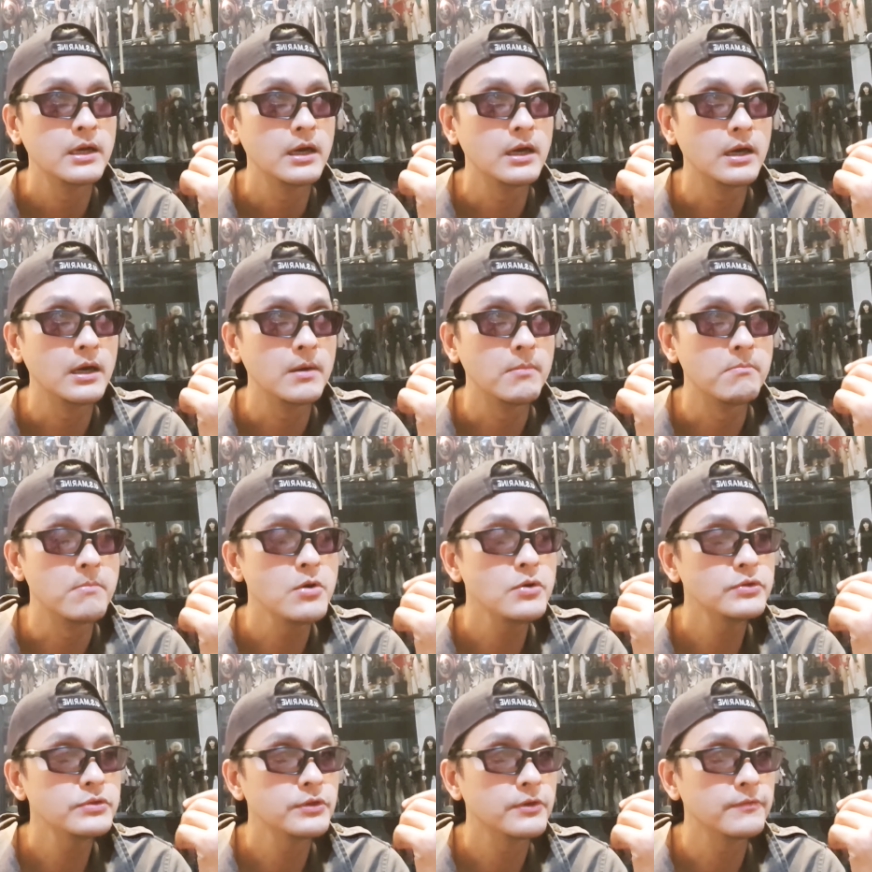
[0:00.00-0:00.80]

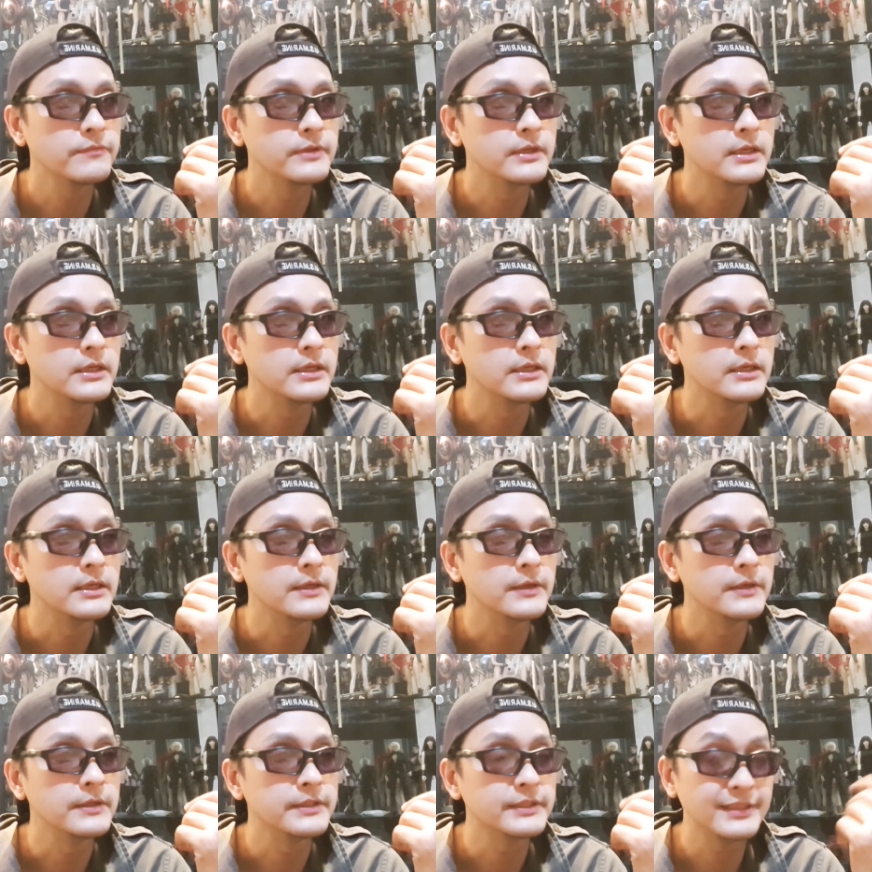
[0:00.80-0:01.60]
most of
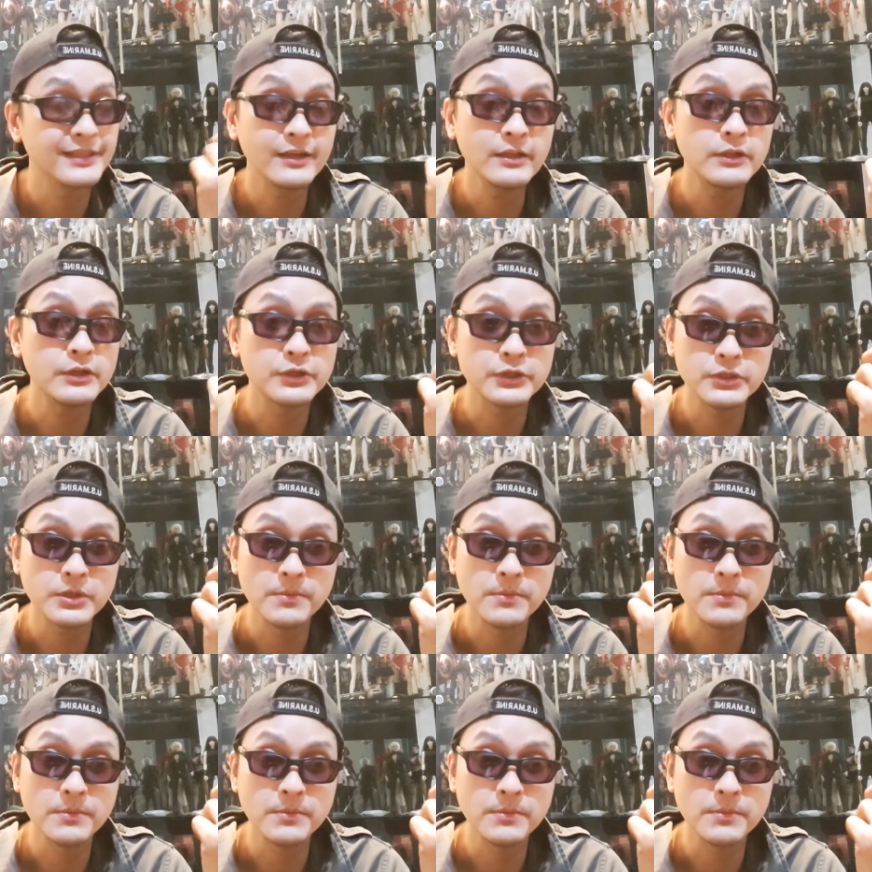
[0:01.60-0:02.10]
the sellers,